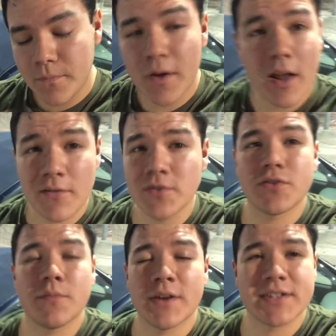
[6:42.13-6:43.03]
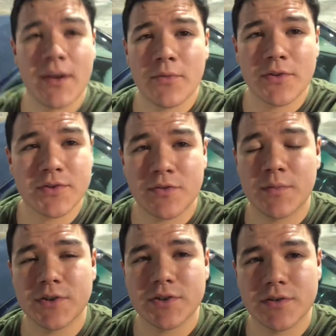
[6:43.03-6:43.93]
but I've enjoyed my time with her so
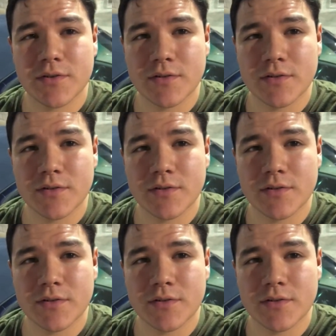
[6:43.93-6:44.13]
much.